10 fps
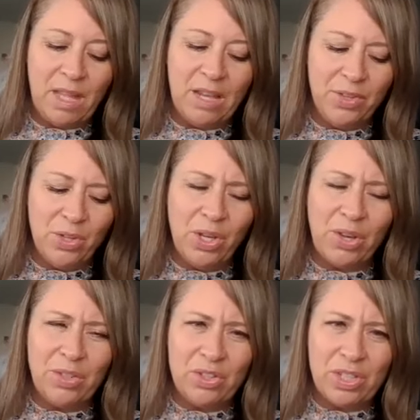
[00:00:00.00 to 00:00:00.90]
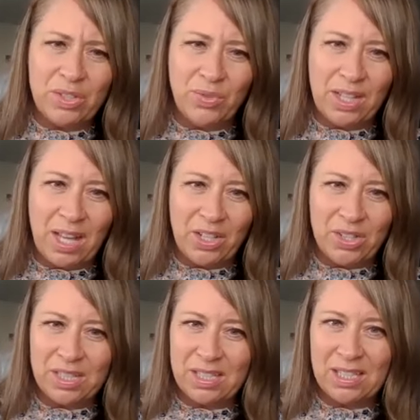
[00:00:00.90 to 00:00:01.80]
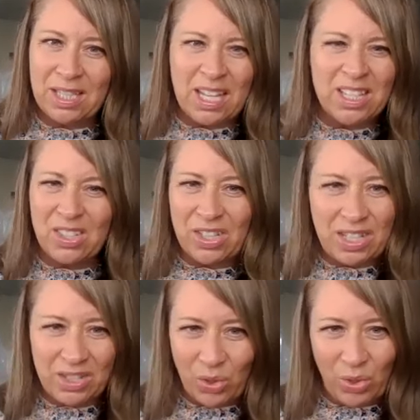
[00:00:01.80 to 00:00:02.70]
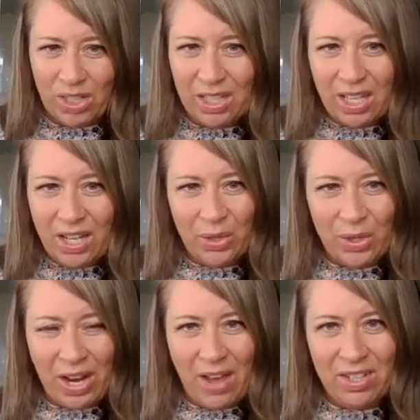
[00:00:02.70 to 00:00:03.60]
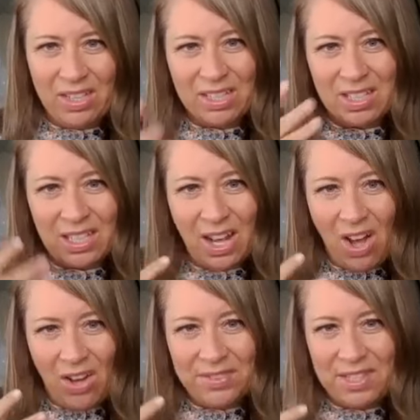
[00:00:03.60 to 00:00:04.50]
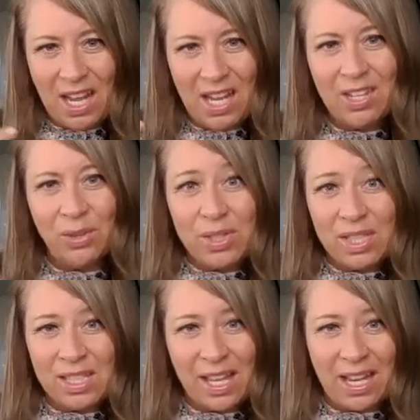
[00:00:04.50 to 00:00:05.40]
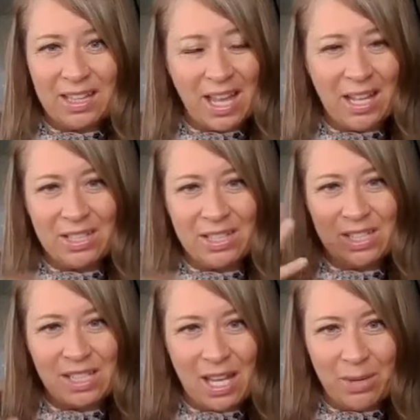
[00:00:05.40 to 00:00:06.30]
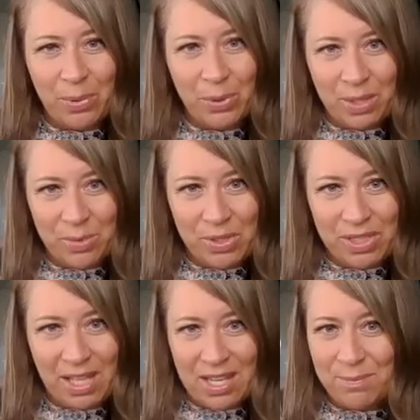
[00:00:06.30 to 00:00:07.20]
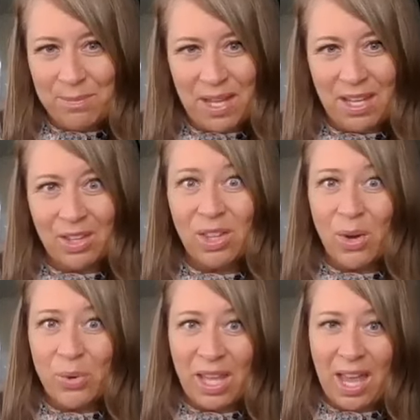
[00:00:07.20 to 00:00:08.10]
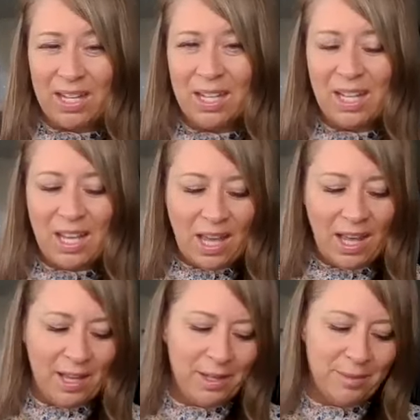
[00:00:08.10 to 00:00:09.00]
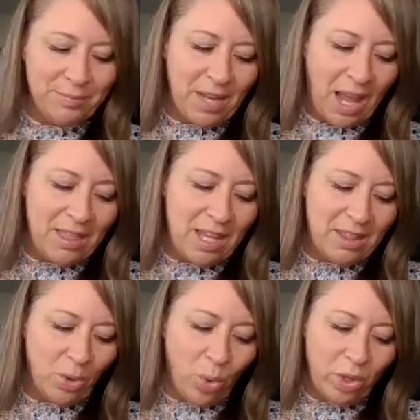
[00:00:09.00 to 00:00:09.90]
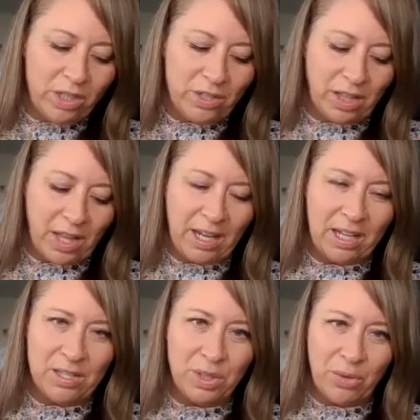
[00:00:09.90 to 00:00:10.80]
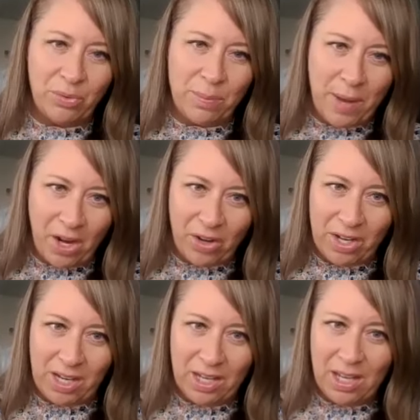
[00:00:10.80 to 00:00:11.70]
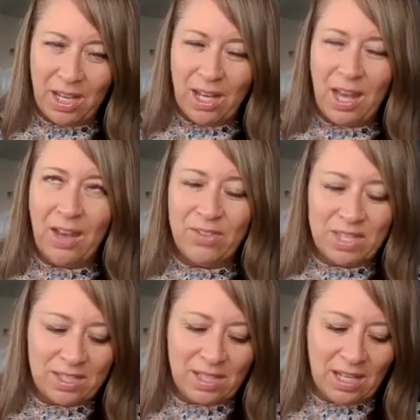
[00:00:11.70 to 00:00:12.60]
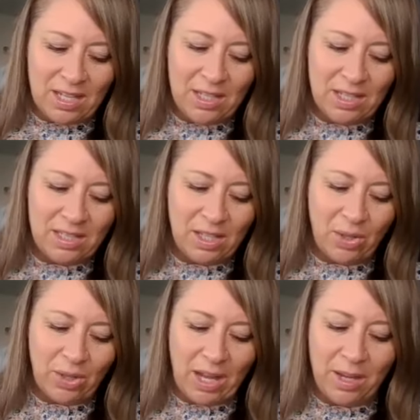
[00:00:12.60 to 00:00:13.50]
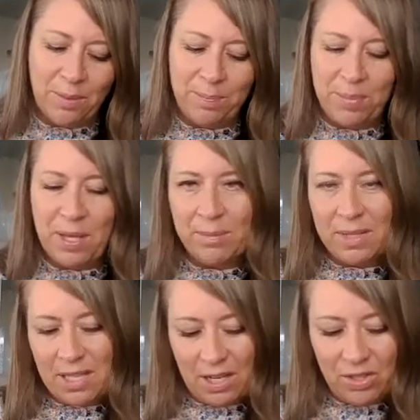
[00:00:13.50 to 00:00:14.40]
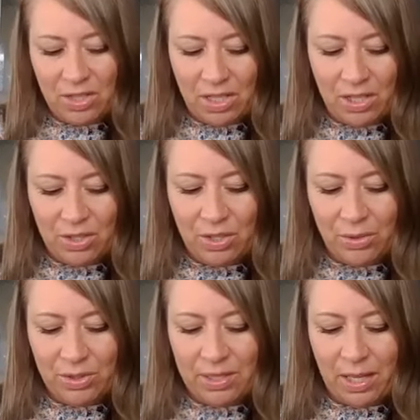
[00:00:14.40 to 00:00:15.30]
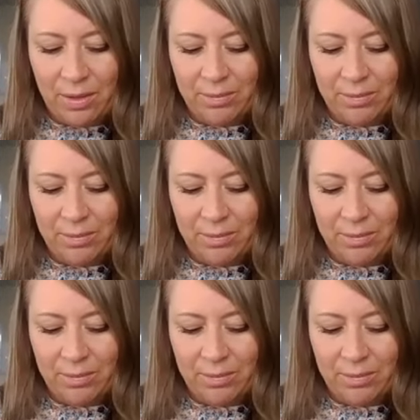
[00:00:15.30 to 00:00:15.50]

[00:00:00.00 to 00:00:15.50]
if you just feel like your skin is looking dull or you're having just an off day, use the cyan light to just kind of boost up your skin, make it glow again. And then the orange light is a repairing of the skin. So like pigmentation issues,